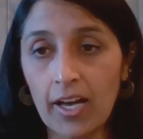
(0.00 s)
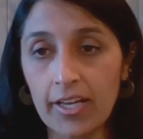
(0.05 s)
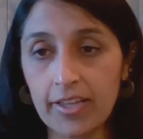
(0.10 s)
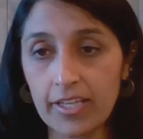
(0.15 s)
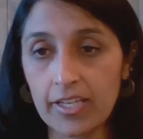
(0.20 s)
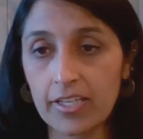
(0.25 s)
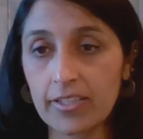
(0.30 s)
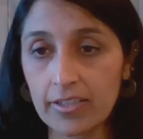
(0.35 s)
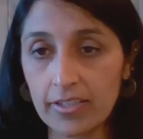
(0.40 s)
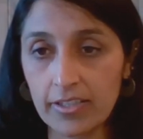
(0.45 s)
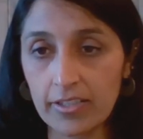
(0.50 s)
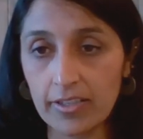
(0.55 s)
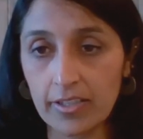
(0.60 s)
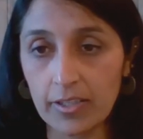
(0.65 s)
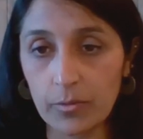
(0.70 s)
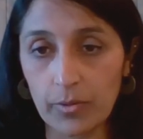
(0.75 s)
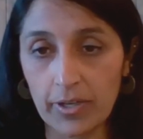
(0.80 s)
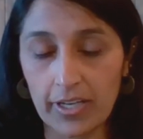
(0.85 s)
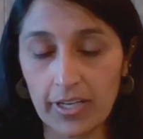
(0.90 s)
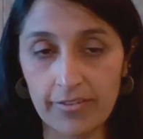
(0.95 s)
I think
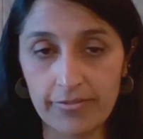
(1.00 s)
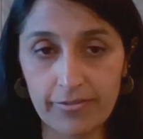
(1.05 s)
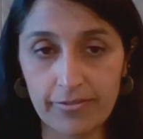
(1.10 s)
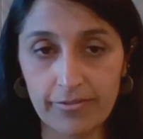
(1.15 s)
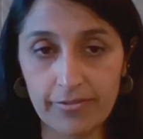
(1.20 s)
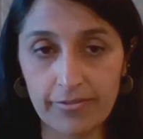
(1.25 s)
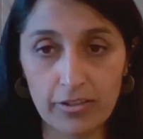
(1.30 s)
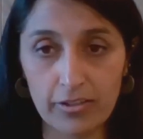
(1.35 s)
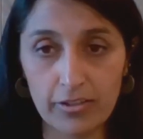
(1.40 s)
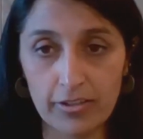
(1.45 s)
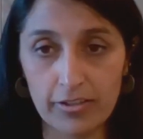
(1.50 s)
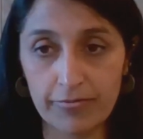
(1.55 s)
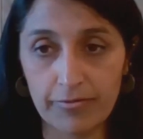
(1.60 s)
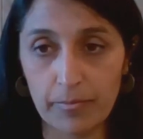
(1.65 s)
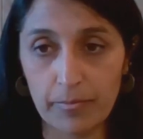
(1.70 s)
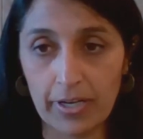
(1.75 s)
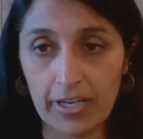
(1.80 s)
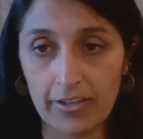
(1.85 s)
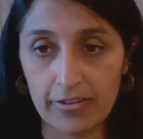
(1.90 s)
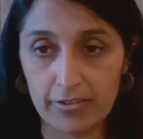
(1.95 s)
clearly what I've heard
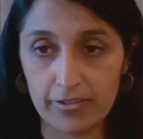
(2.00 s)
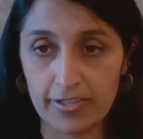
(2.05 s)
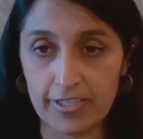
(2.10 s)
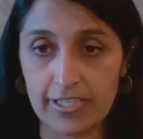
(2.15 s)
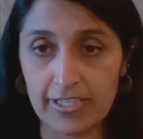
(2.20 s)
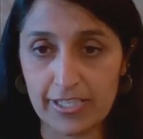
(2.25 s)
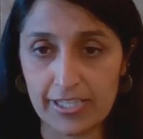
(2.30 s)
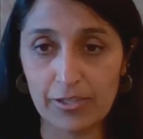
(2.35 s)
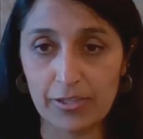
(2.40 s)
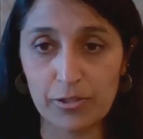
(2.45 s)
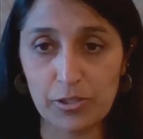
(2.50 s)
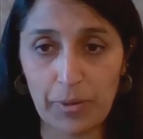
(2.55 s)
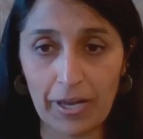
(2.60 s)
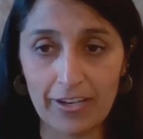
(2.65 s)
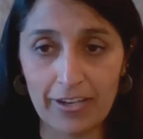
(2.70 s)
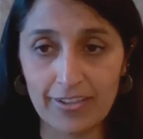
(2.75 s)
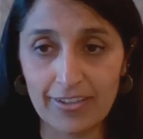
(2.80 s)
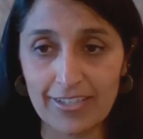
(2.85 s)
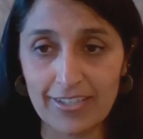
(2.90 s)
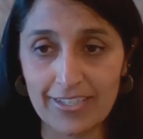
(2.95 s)
from my other distinguished
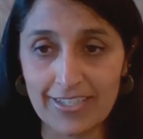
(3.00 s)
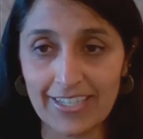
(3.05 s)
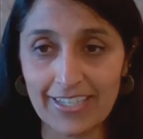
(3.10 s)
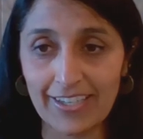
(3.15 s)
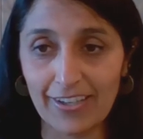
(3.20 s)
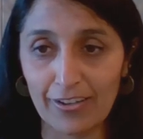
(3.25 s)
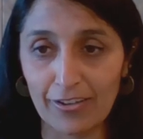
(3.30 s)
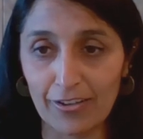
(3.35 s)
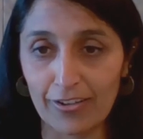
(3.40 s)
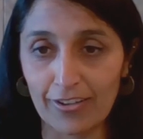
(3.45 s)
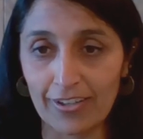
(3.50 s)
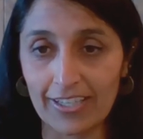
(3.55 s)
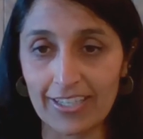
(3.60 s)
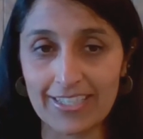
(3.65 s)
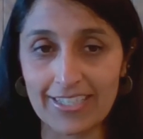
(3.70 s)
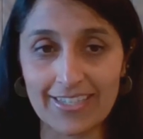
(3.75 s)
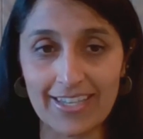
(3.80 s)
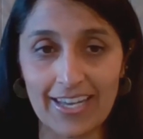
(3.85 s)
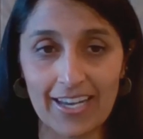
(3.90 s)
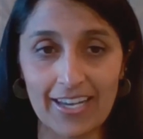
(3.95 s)
panelists here
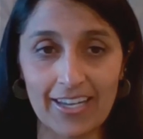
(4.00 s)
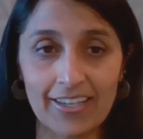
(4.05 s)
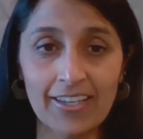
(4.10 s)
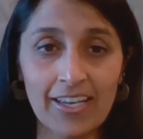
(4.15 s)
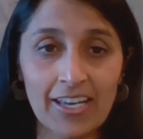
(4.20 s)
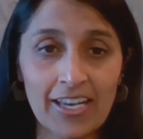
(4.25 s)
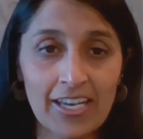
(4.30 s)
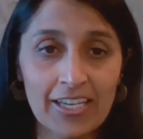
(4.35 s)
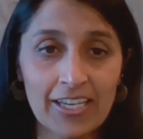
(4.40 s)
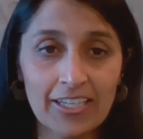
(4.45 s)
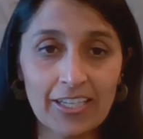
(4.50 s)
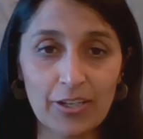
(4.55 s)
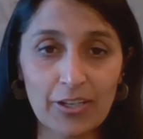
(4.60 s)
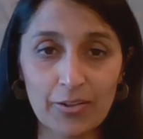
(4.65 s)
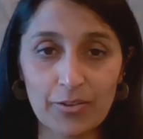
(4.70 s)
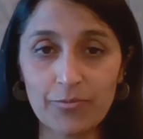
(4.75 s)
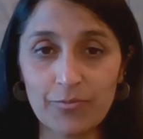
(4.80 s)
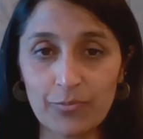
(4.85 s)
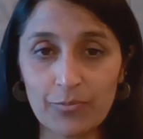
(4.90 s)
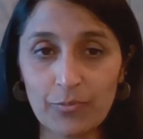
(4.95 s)
is that, you
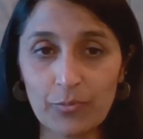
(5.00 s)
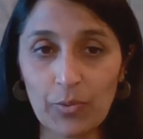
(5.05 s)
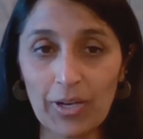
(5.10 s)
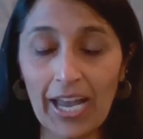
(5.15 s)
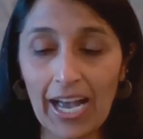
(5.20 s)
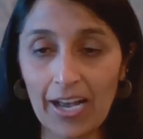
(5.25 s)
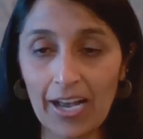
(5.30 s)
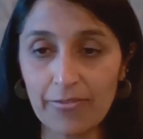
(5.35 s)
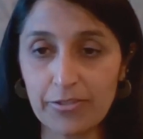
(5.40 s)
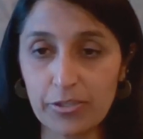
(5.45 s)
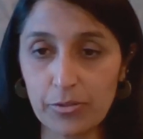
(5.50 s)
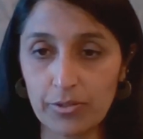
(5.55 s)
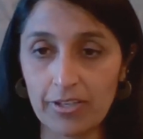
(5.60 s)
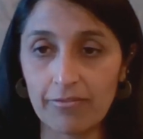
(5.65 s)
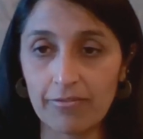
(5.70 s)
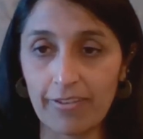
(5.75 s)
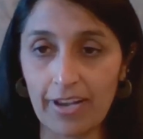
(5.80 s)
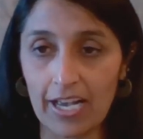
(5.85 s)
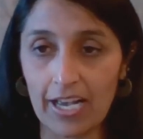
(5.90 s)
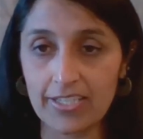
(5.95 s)
know, we have to
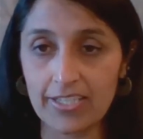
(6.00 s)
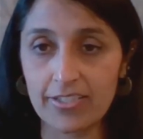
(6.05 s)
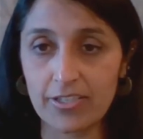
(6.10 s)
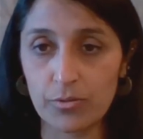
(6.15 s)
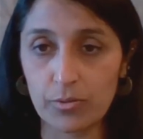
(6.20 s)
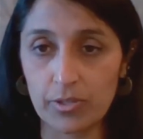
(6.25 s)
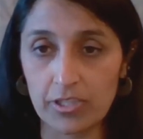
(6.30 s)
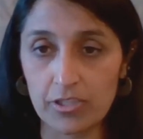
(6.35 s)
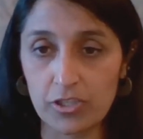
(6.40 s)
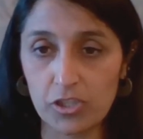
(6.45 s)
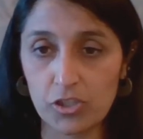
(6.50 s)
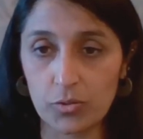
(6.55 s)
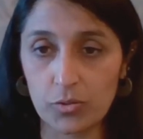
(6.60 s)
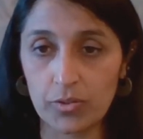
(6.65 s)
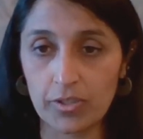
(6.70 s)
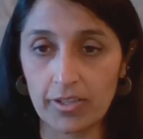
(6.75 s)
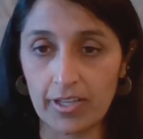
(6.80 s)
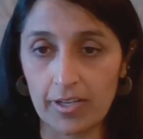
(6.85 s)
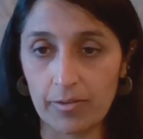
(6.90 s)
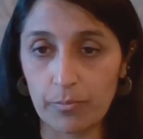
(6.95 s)
invest to
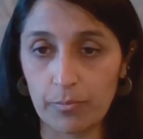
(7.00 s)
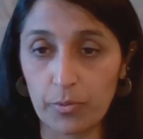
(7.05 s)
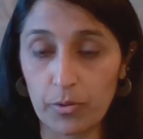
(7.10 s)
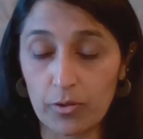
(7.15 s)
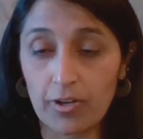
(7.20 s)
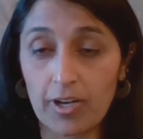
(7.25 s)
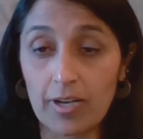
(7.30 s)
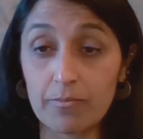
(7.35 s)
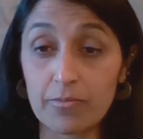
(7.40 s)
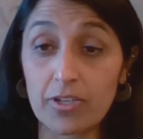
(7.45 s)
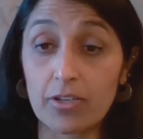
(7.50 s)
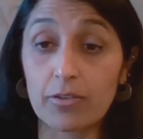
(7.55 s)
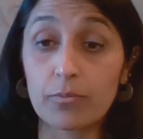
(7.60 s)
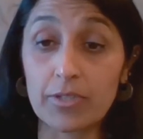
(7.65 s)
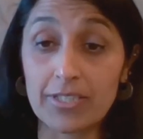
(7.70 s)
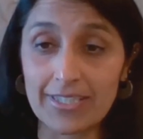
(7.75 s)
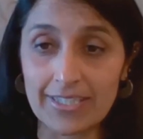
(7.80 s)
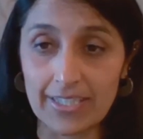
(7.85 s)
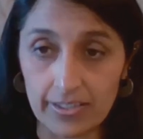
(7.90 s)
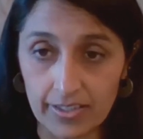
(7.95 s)
ensure that programs are
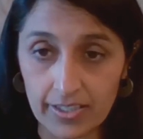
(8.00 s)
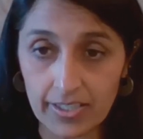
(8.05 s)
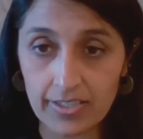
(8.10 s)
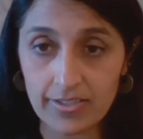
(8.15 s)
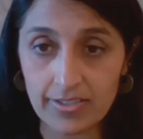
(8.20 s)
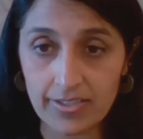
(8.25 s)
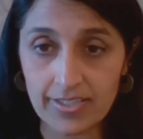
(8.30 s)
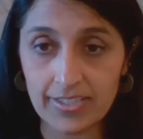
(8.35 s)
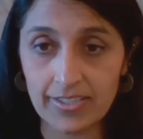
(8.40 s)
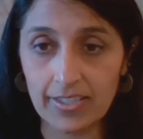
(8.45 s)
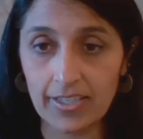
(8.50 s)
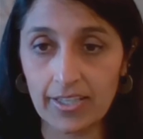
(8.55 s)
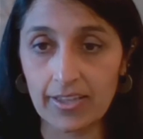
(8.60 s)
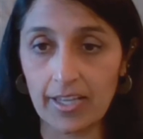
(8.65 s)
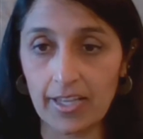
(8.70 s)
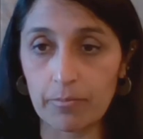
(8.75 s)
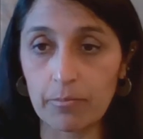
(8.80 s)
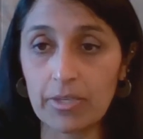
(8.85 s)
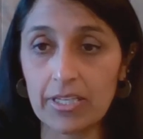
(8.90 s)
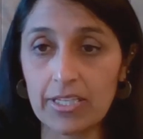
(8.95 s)
resilient,
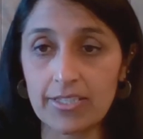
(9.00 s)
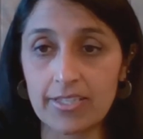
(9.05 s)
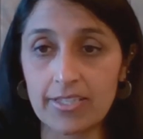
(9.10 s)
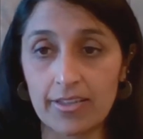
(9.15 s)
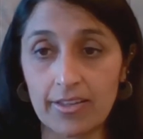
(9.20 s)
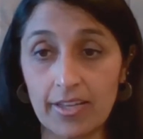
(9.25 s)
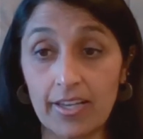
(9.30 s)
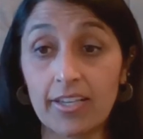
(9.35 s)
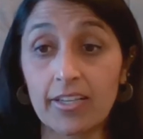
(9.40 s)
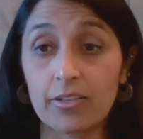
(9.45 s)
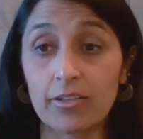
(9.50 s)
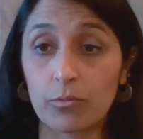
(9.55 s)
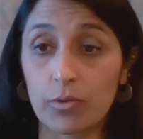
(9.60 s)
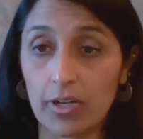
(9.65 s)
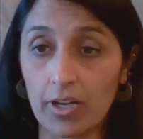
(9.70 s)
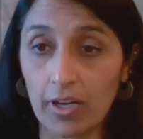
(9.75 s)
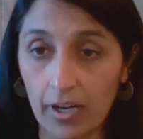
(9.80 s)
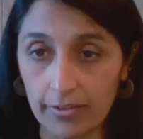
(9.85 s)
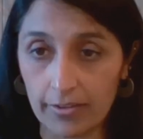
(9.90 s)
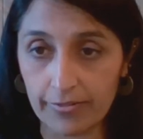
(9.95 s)
and that means that they can
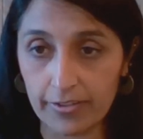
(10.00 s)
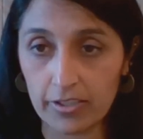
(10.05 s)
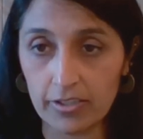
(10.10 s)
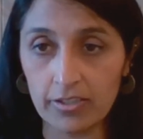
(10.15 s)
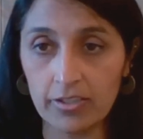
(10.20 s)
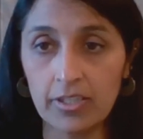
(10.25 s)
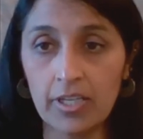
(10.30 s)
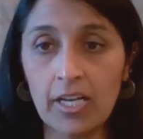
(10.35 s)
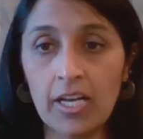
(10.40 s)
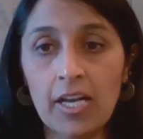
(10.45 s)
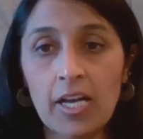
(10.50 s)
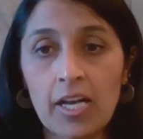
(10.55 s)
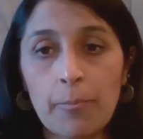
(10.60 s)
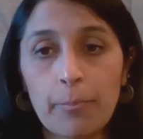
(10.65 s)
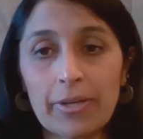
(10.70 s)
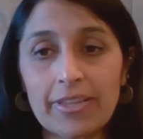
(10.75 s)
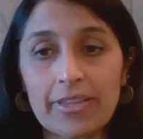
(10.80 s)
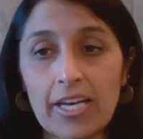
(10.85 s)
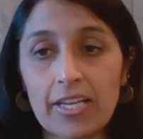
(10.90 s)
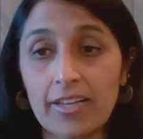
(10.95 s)
recover,
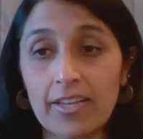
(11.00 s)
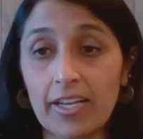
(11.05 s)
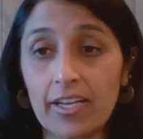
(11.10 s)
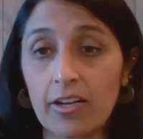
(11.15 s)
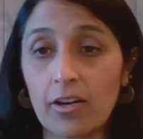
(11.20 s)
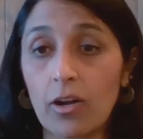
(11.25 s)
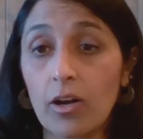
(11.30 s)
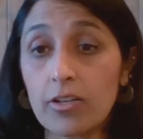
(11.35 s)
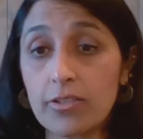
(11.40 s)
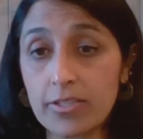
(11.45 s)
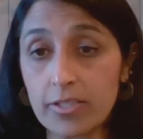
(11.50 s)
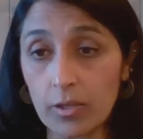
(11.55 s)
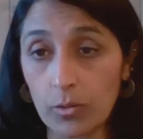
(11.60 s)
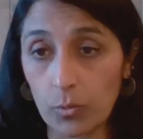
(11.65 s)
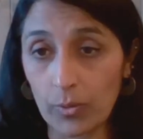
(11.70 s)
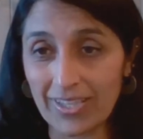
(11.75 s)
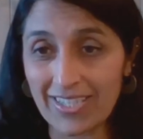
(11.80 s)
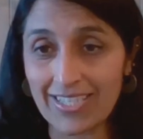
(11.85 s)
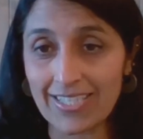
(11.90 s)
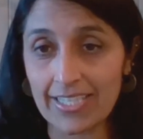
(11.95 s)
but that they can also
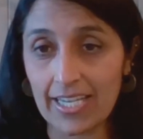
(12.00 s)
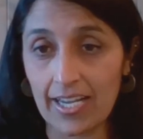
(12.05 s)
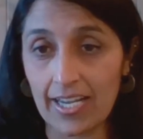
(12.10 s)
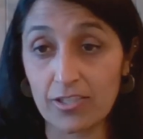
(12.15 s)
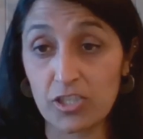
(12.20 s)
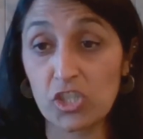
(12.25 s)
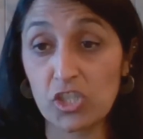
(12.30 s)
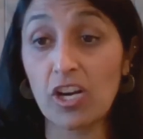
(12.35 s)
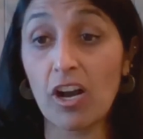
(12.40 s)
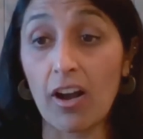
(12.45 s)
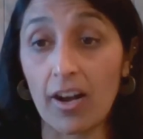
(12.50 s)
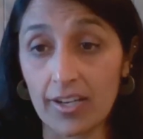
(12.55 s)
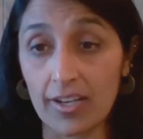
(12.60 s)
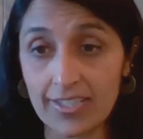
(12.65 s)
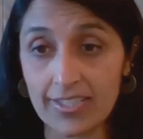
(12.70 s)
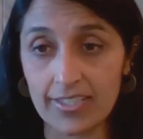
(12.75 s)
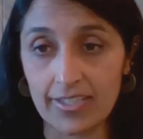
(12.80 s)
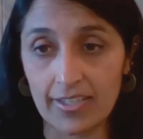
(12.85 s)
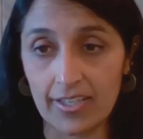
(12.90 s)
withstand shocks.